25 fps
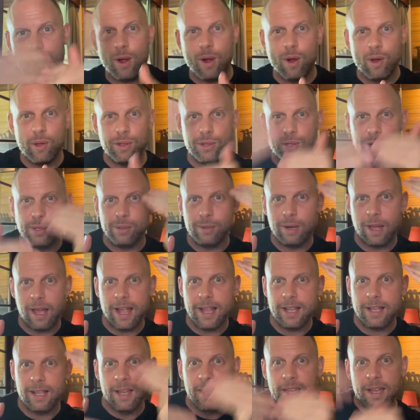go through
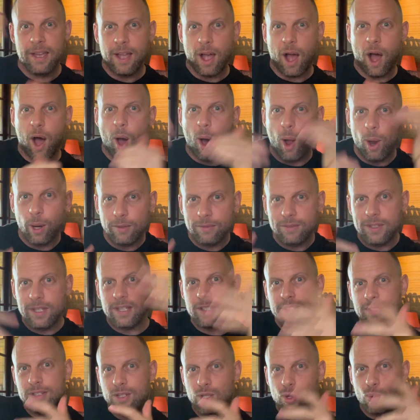like all of
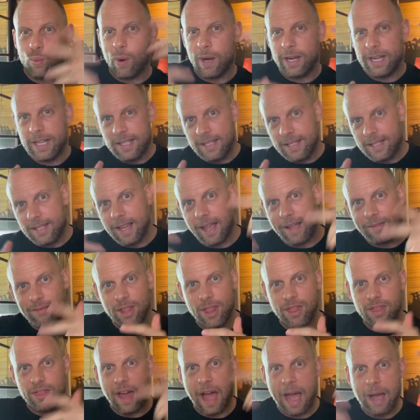these
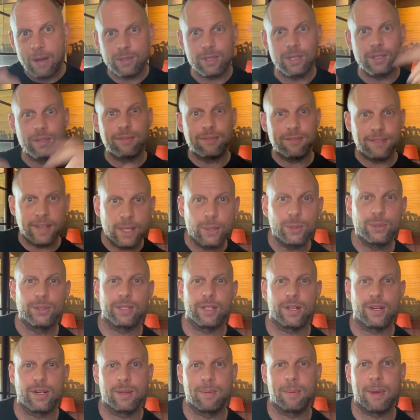27,000
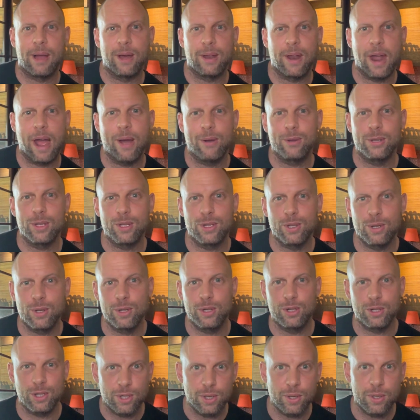filters about how you should
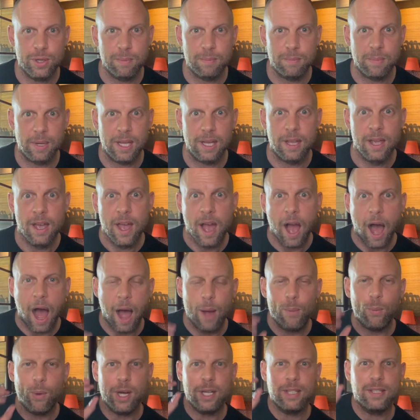and shouldn't be.
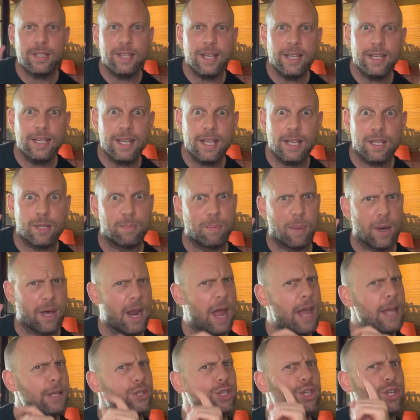I want to say this, but
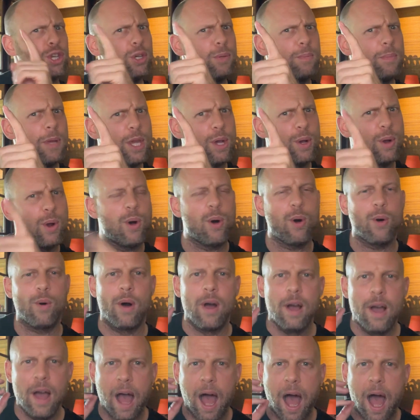I should be
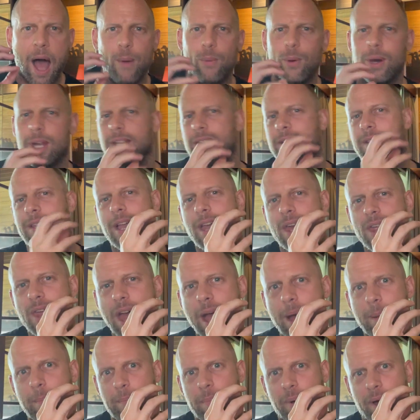cool. I want to say
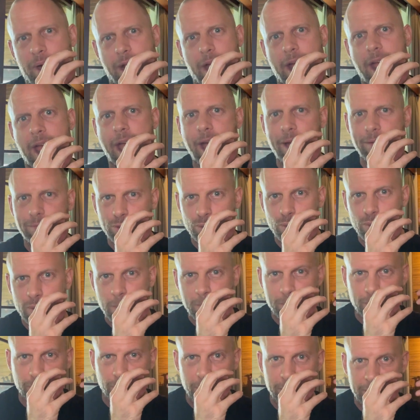that, but I have
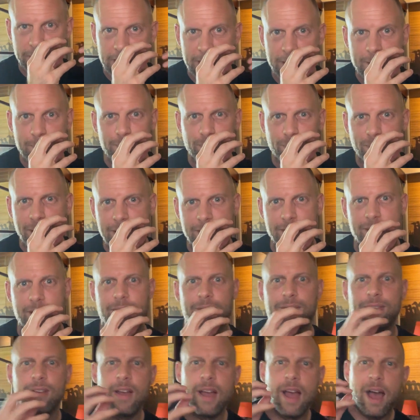to be
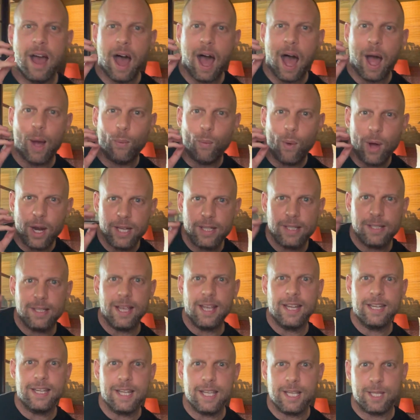impressive. I want to
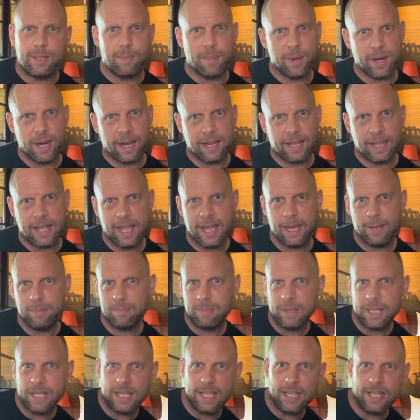say this, but I can't
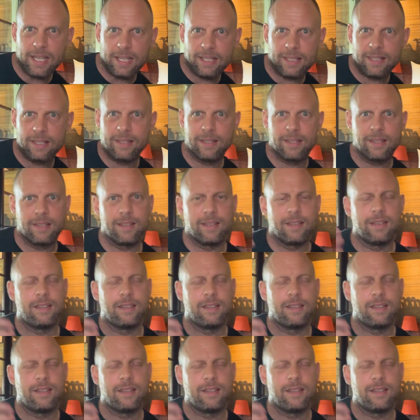be this,